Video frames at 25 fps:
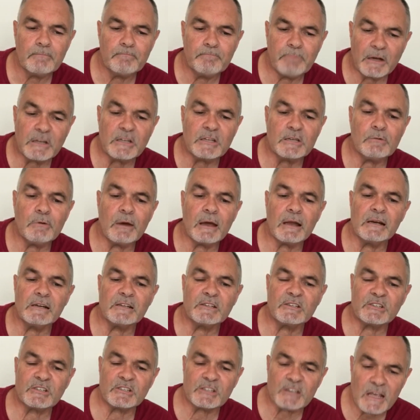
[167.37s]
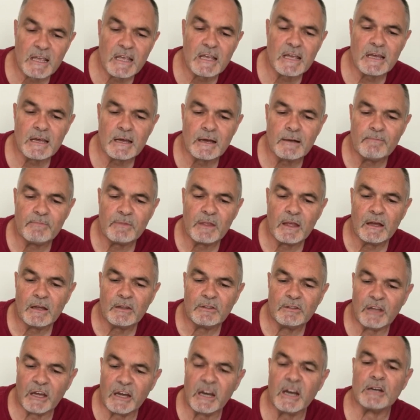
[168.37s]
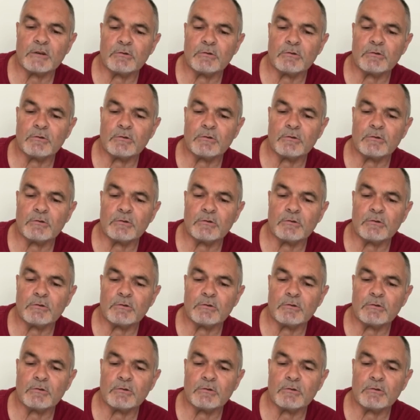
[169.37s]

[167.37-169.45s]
but you will see that